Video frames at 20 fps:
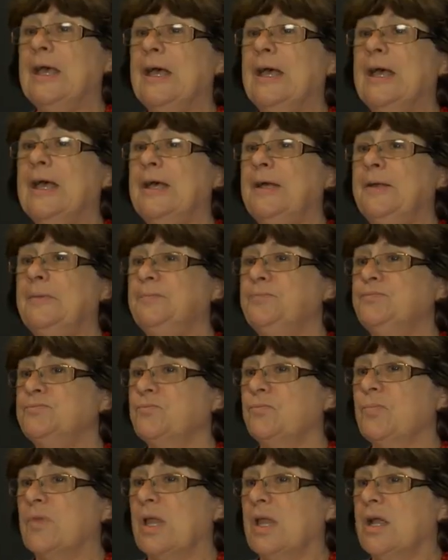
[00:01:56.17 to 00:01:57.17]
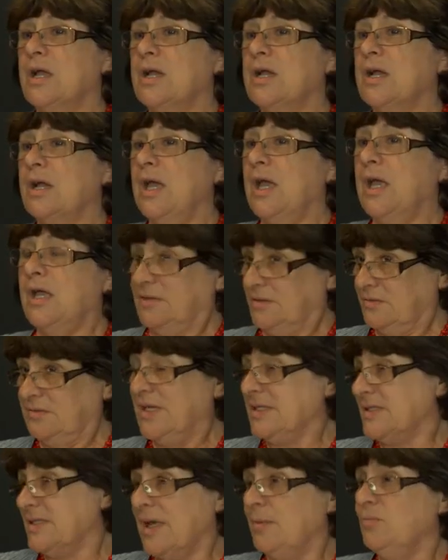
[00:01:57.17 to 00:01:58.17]
And
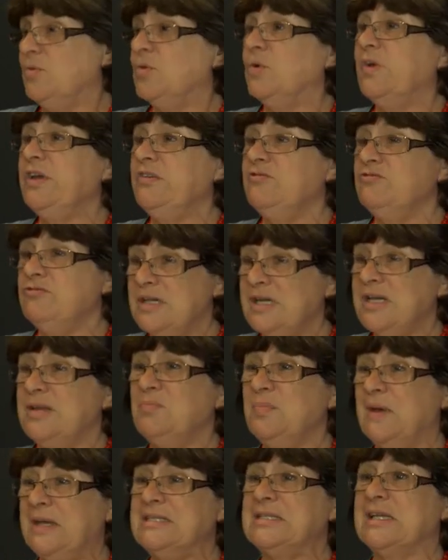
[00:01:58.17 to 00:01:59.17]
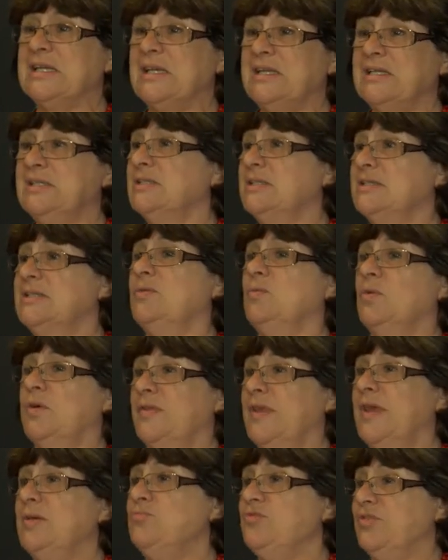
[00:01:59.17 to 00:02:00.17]
yes, I'm looking really basically to see what
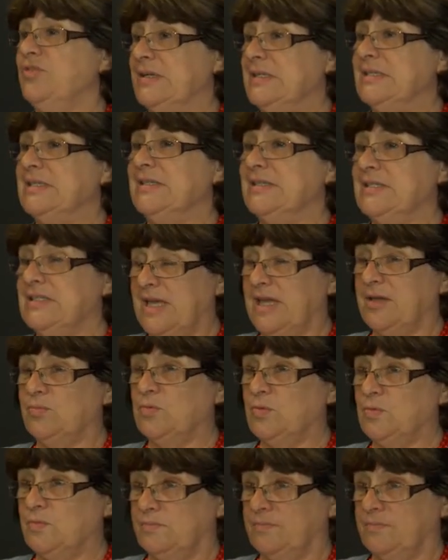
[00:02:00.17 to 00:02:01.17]
they bring to the table.